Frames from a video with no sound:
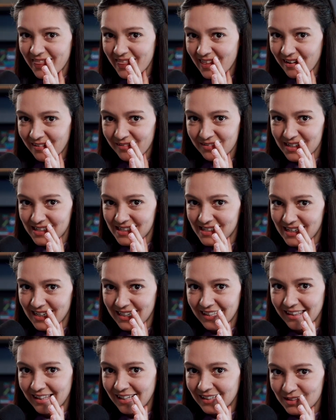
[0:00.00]
Never say
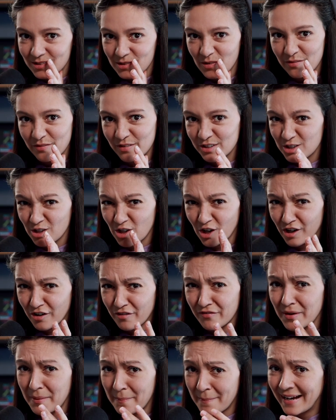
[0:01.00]
that to a
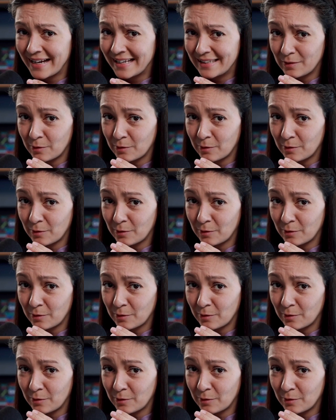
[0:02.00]
photographer, by the